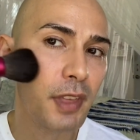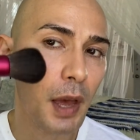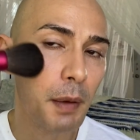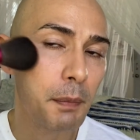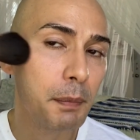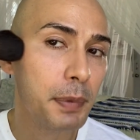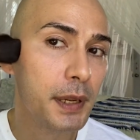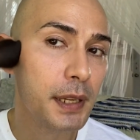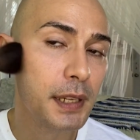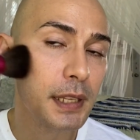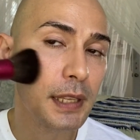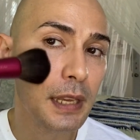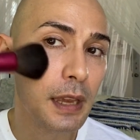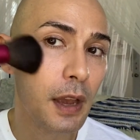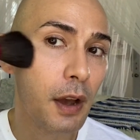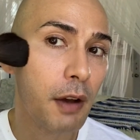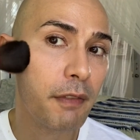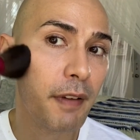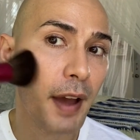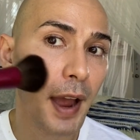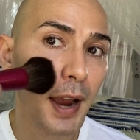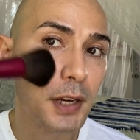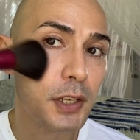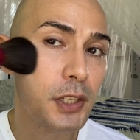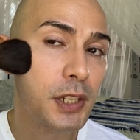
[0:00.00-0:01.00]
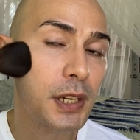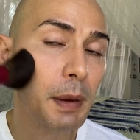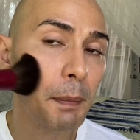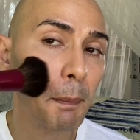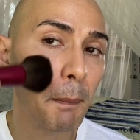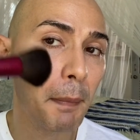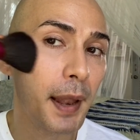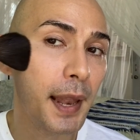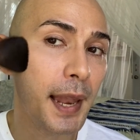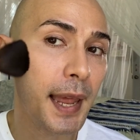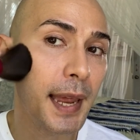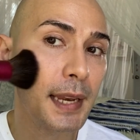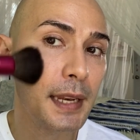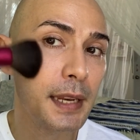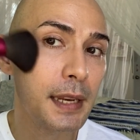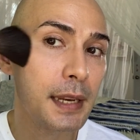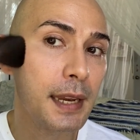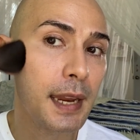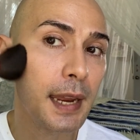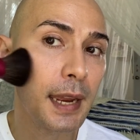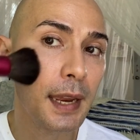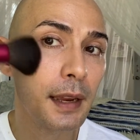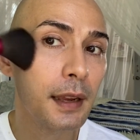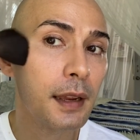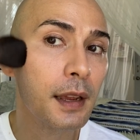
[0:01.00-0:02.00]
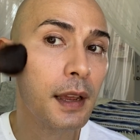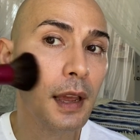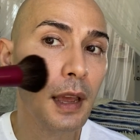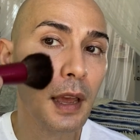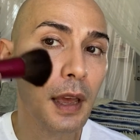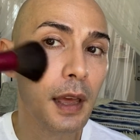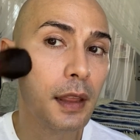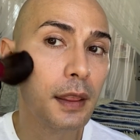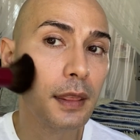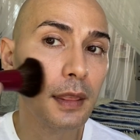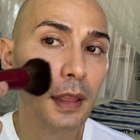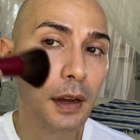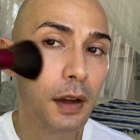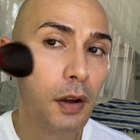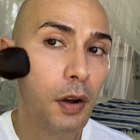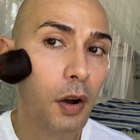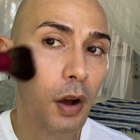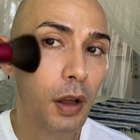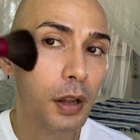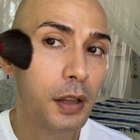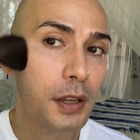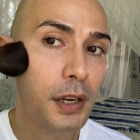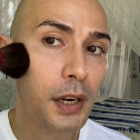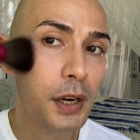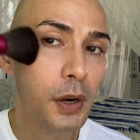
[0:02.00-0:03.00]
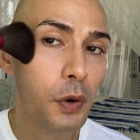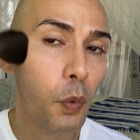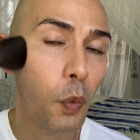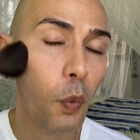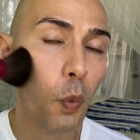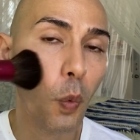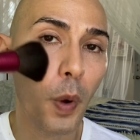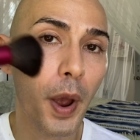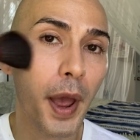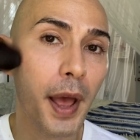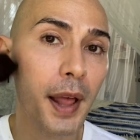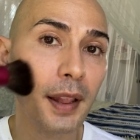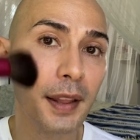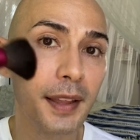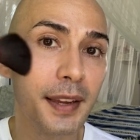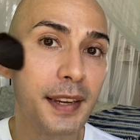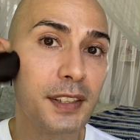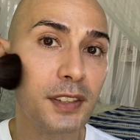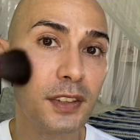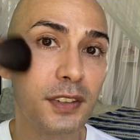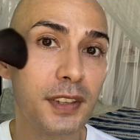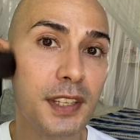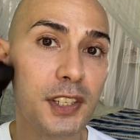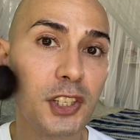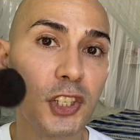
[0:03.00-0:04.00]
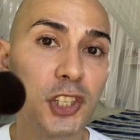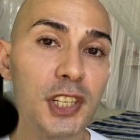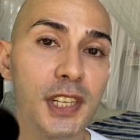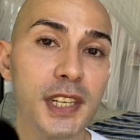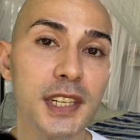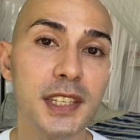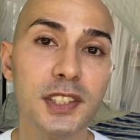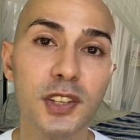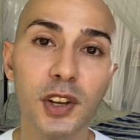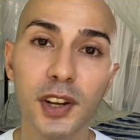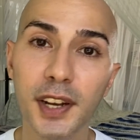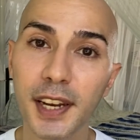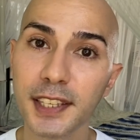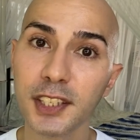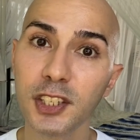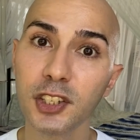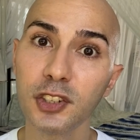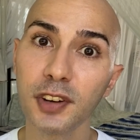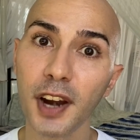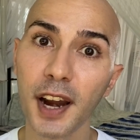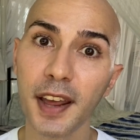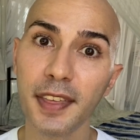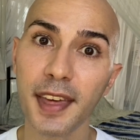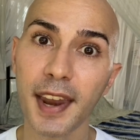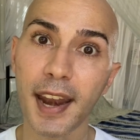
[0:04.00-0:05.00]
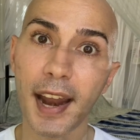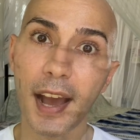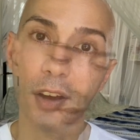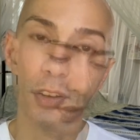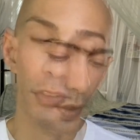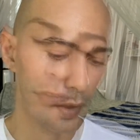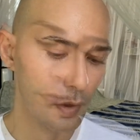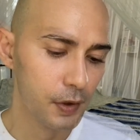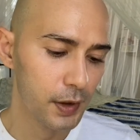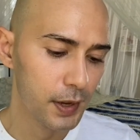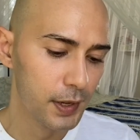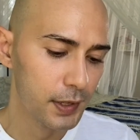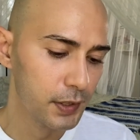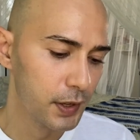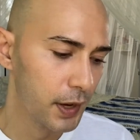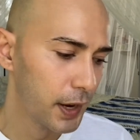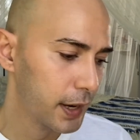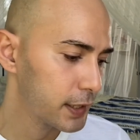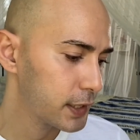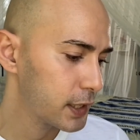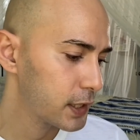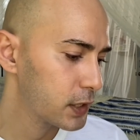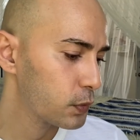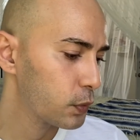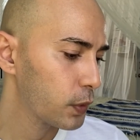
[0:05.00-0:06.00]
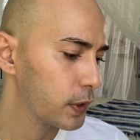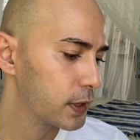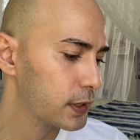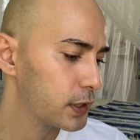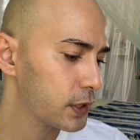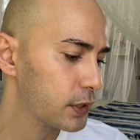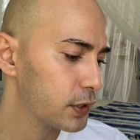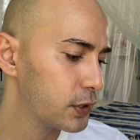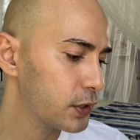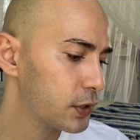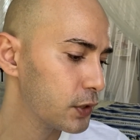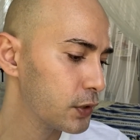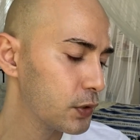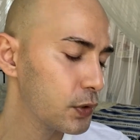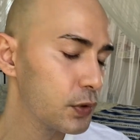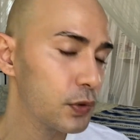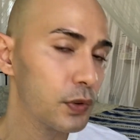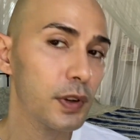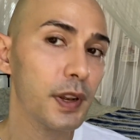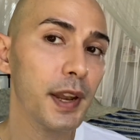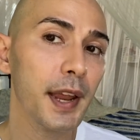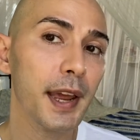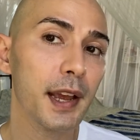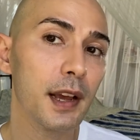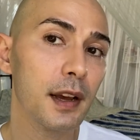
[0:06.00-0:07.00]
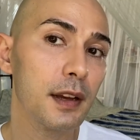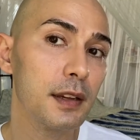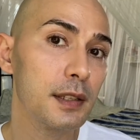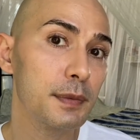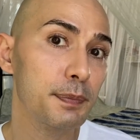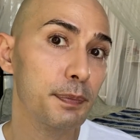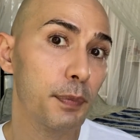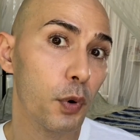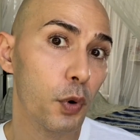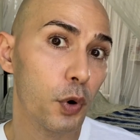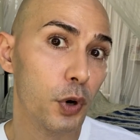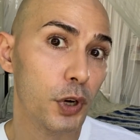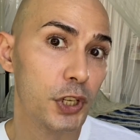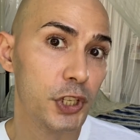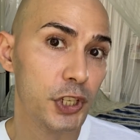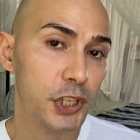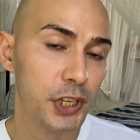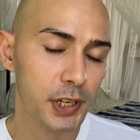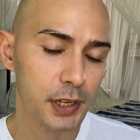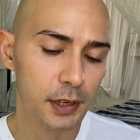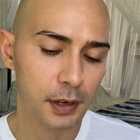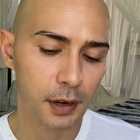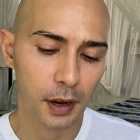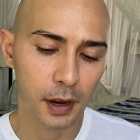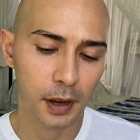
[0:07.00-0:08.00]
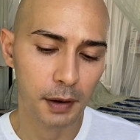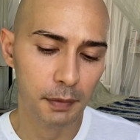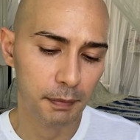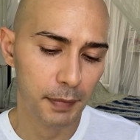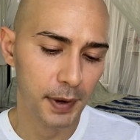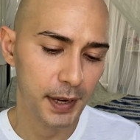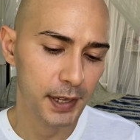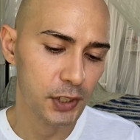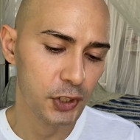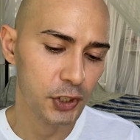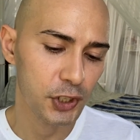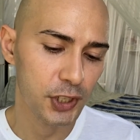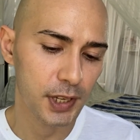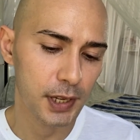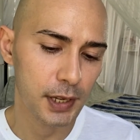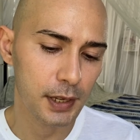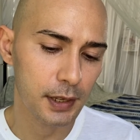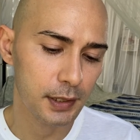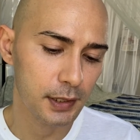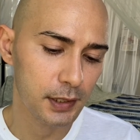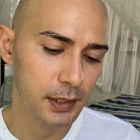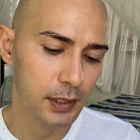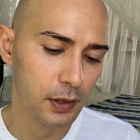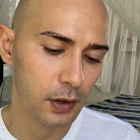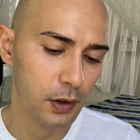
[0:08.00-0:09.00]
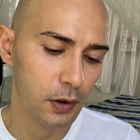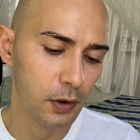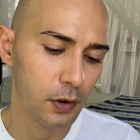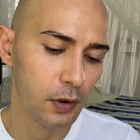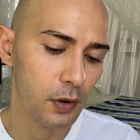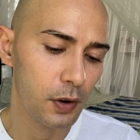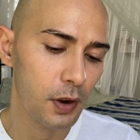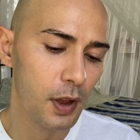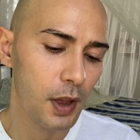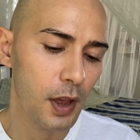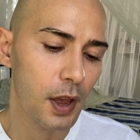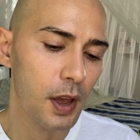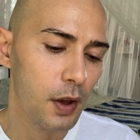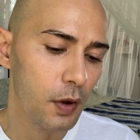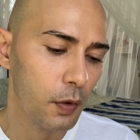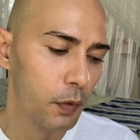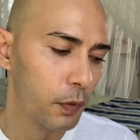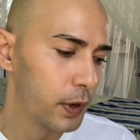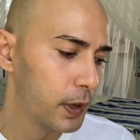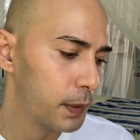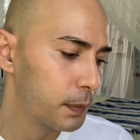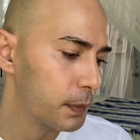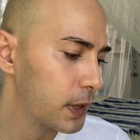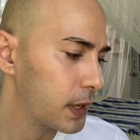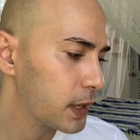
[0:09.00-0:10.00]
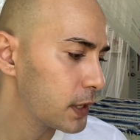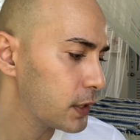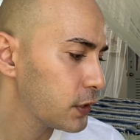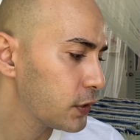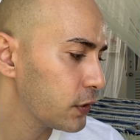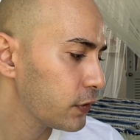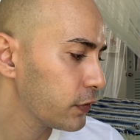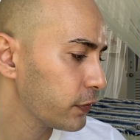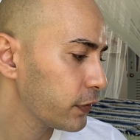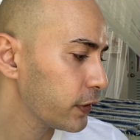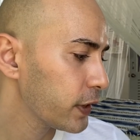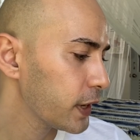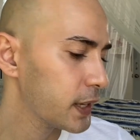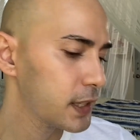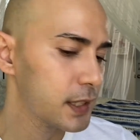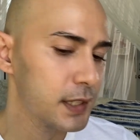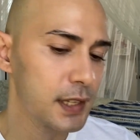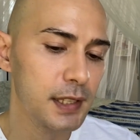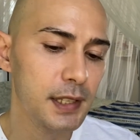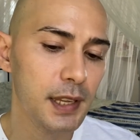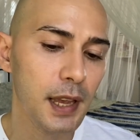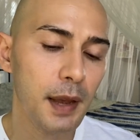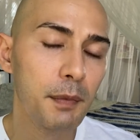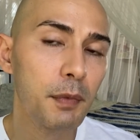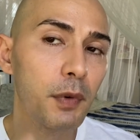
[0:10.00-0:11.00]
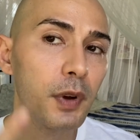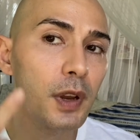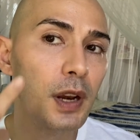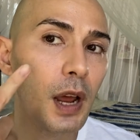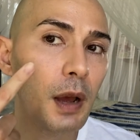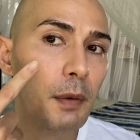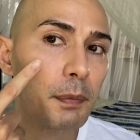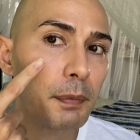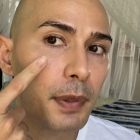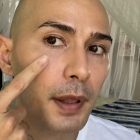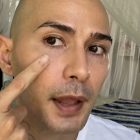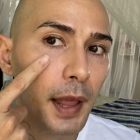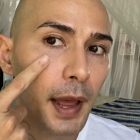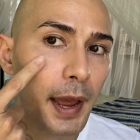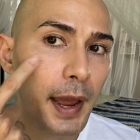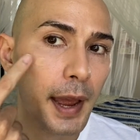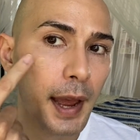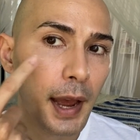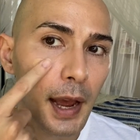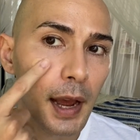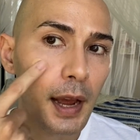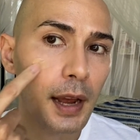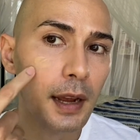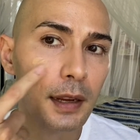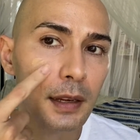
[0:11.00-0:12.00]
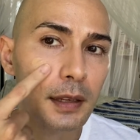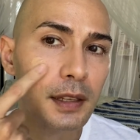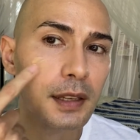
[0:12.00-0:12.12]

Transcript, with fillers: the ability of actually blending the color well into the cheek. So let's try that out. Okay, so I just want to do like a portion on my cheek. So what I'm going to do first is I'm going to apply a